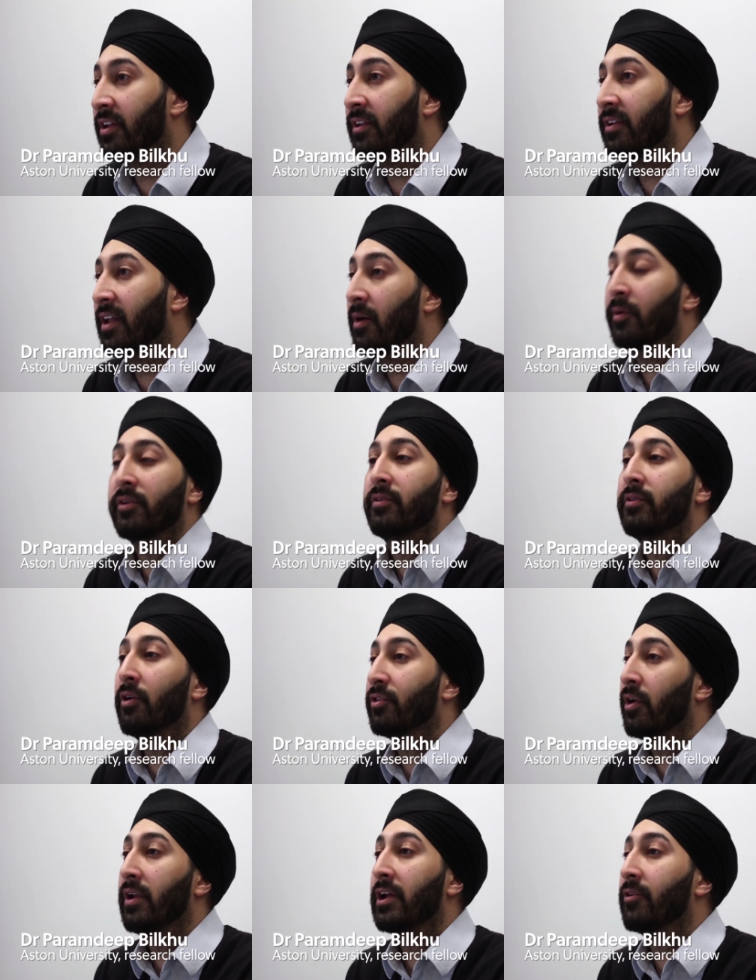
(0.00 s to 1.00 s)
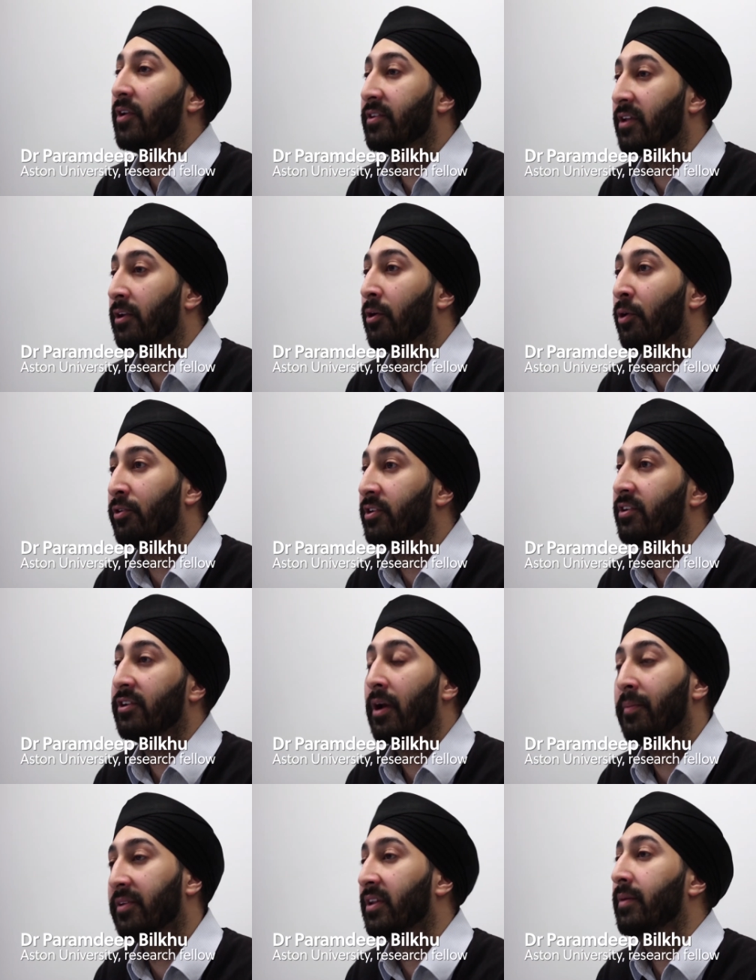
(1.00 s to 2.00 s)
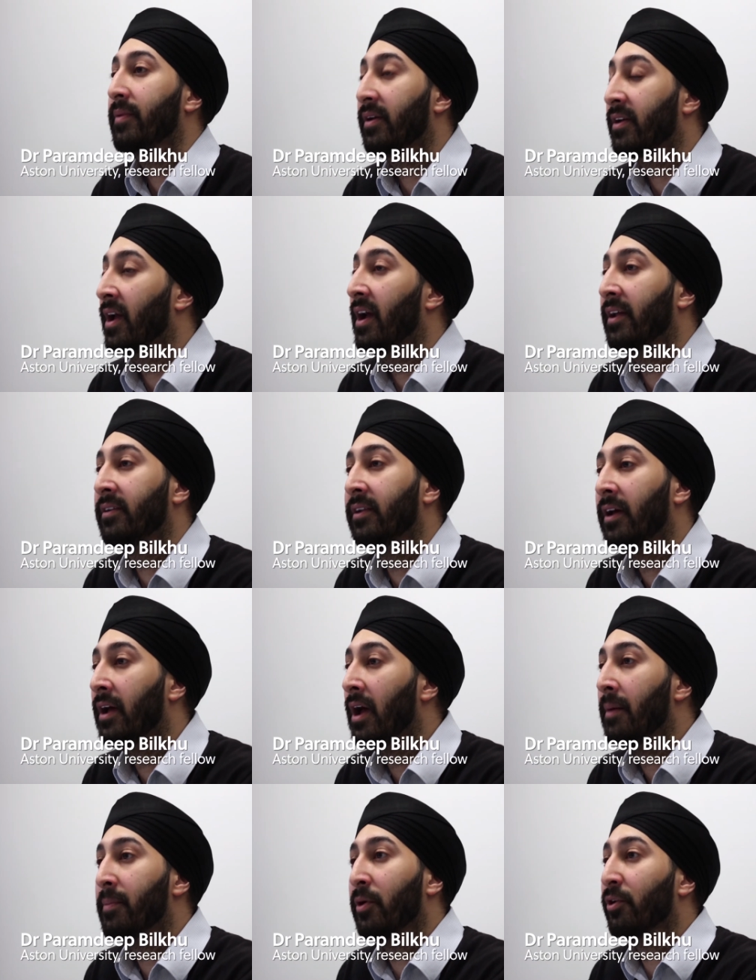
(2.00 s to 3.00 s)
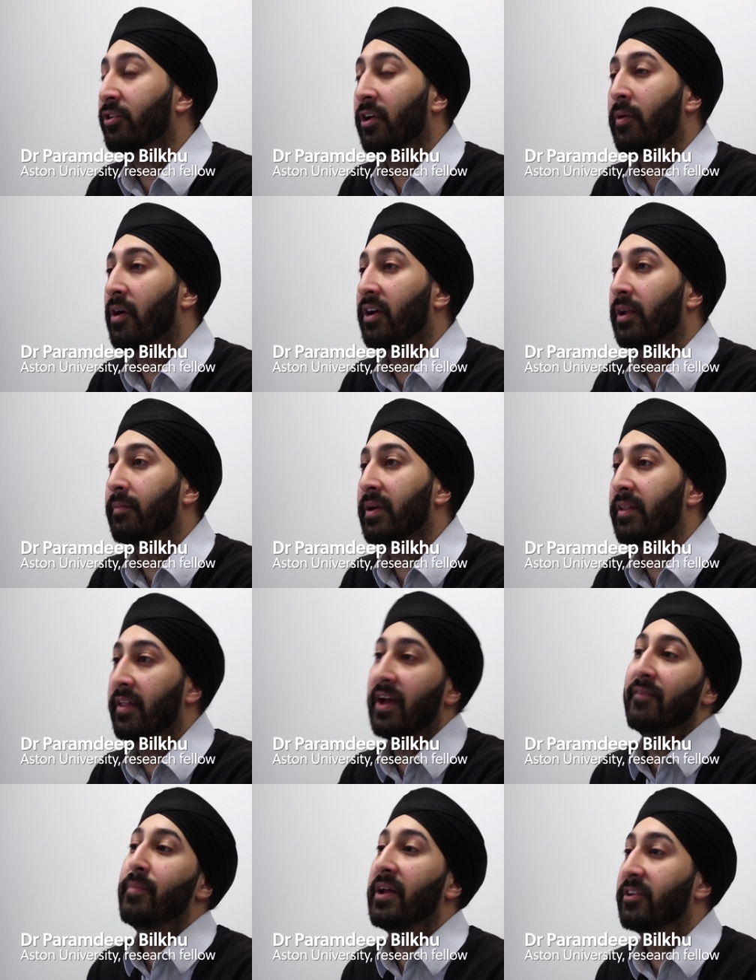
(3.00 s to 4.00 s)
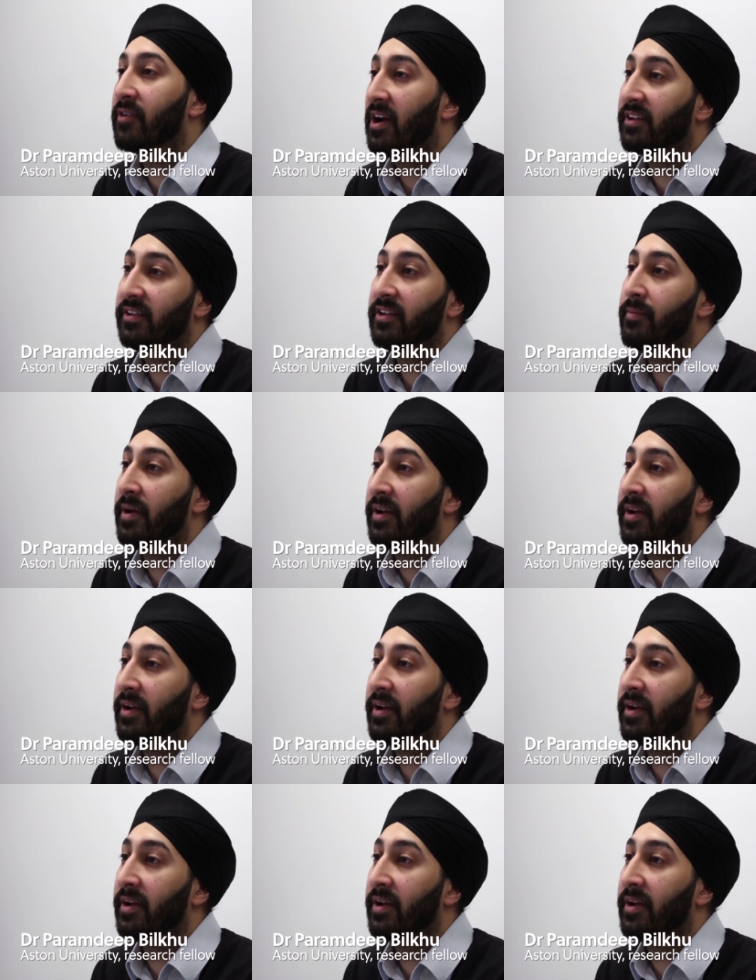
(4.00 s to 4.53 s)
and that would not only increase their loyalty to come to see me again, but also I could mean they have better access to